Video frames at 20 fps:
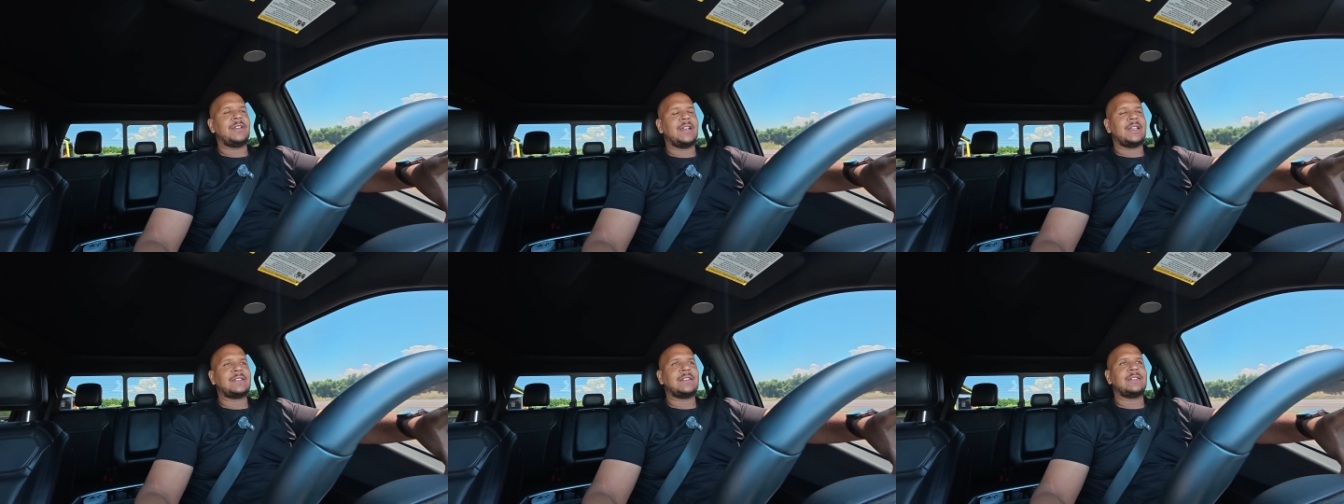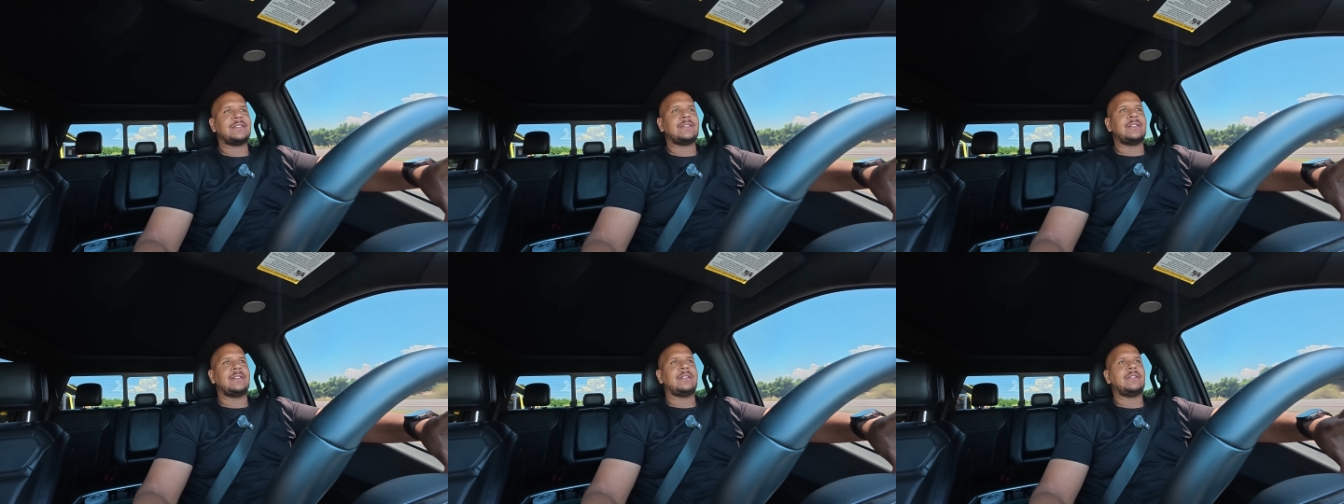
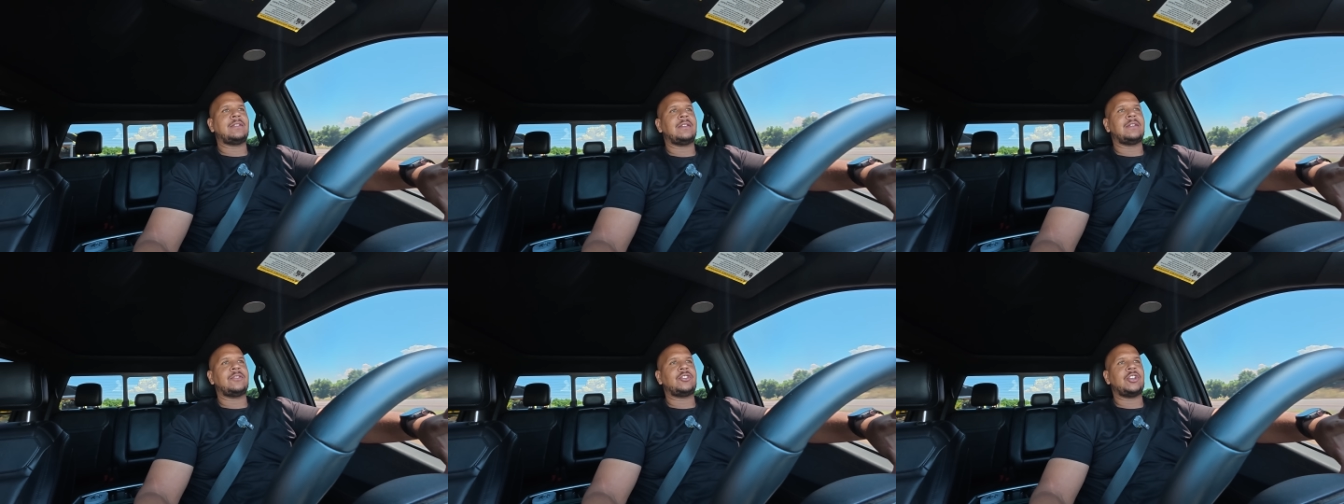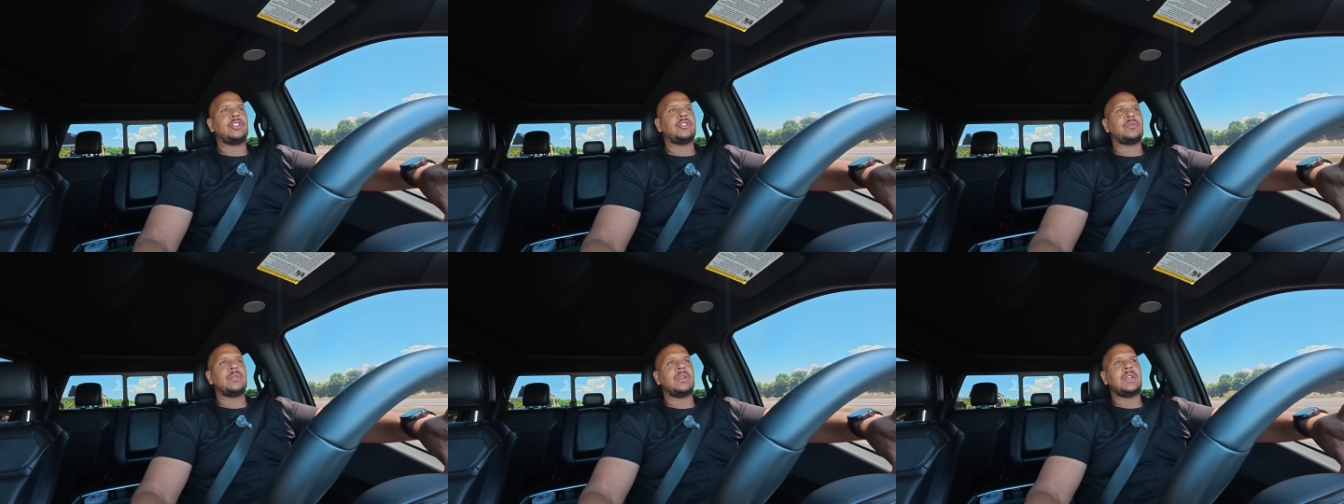since the
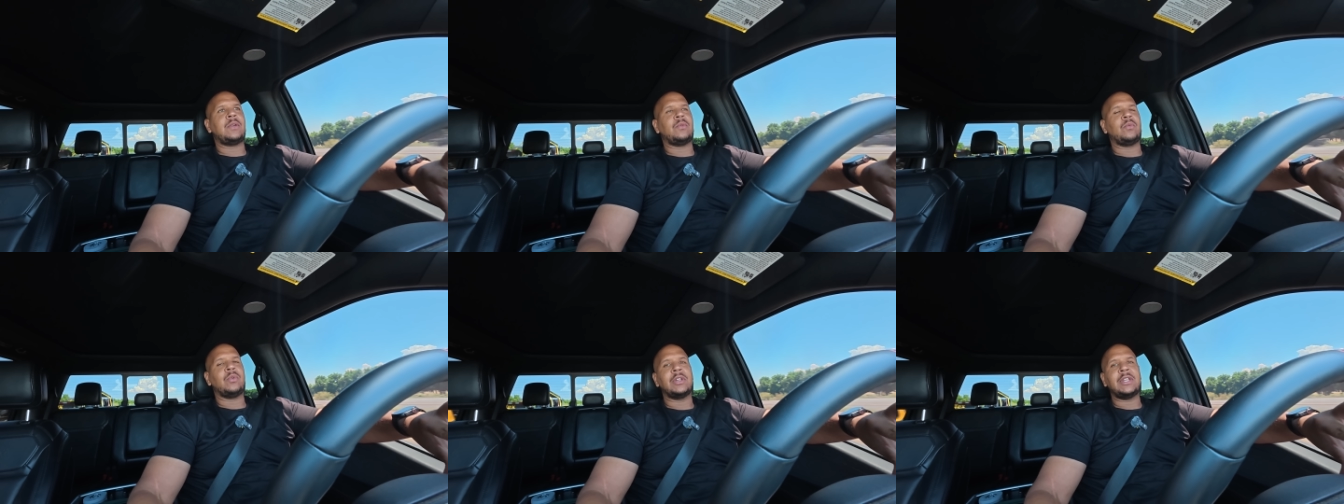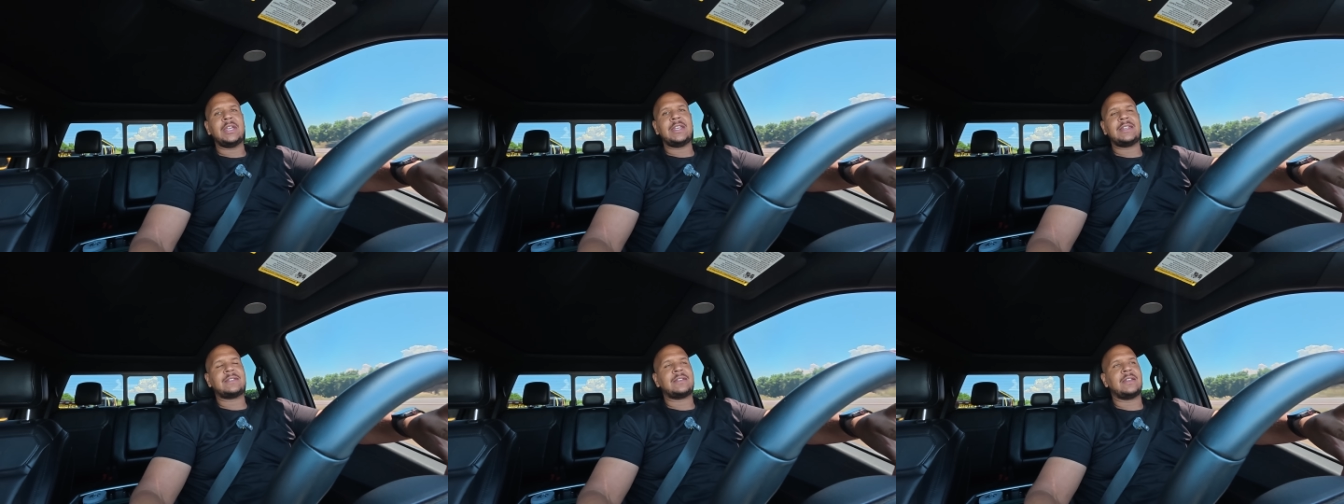Gen 3
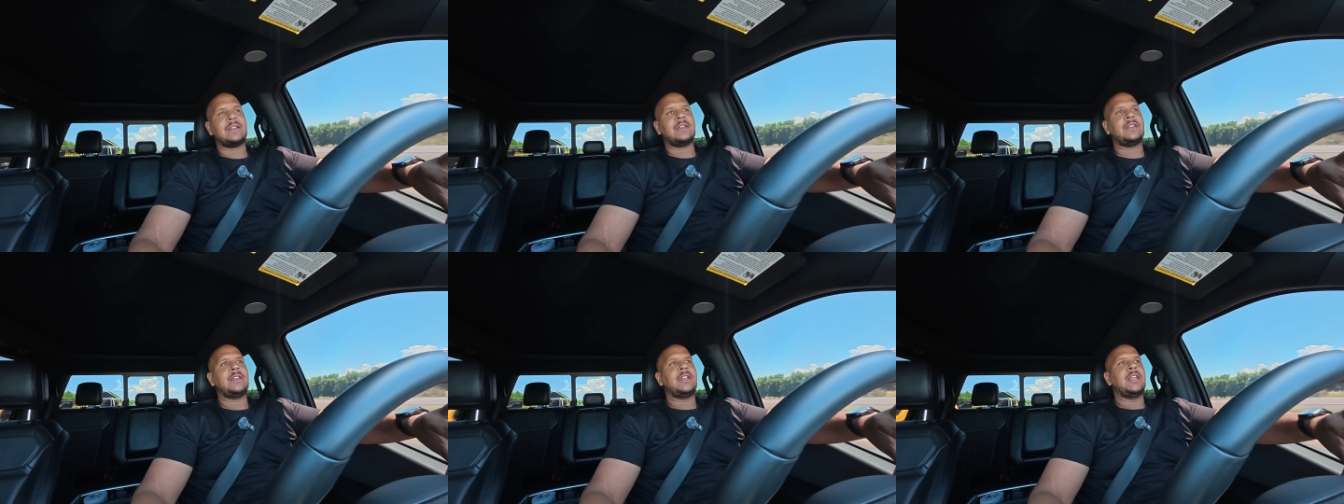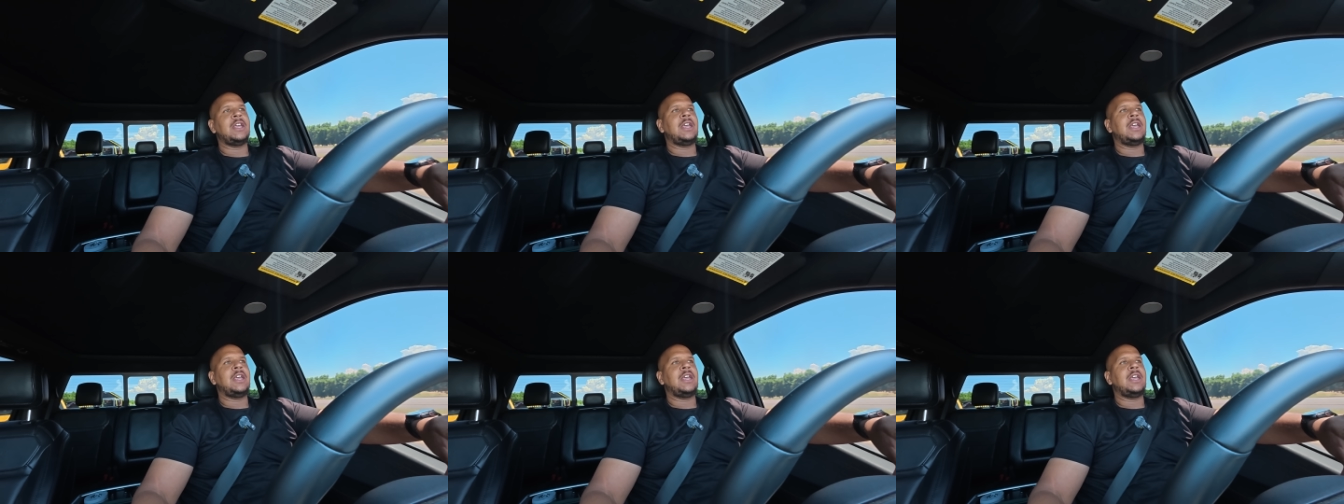released, and